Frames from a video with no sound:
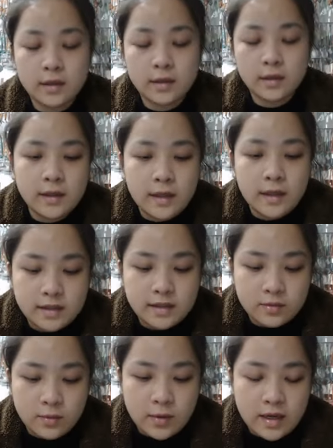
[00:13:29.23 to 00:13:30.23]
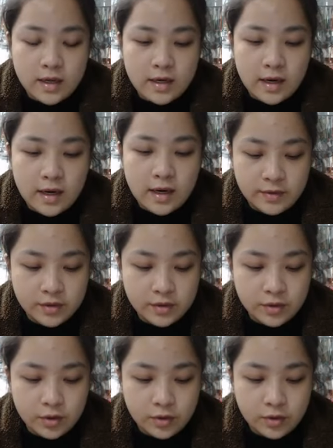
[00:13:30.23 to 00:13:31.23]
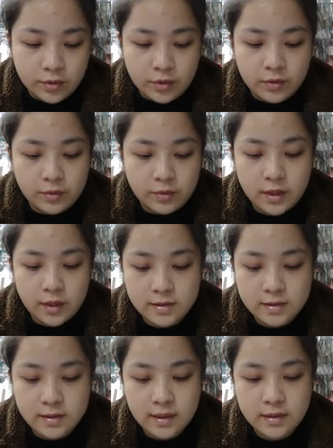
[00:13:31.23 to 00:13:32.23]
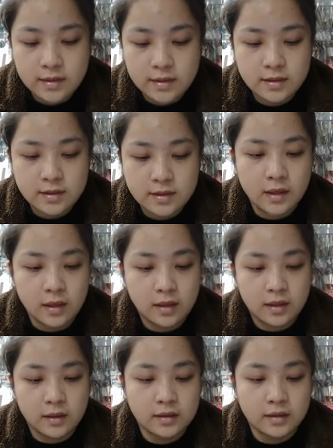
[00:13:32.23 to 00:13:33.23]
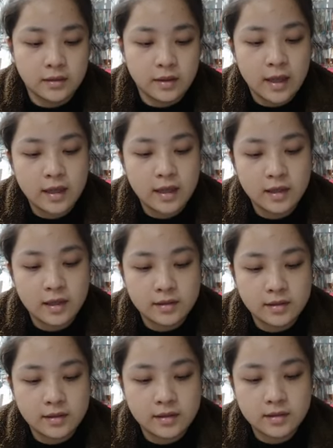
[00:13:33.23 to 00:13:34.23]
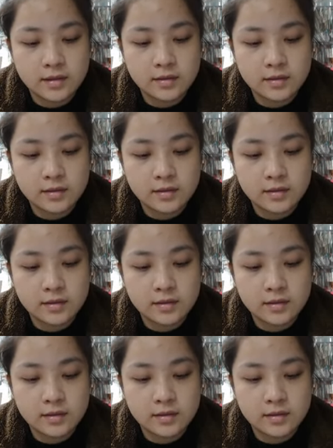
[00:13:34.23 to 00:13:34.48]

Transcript: The next one, let me show you, is this necklace.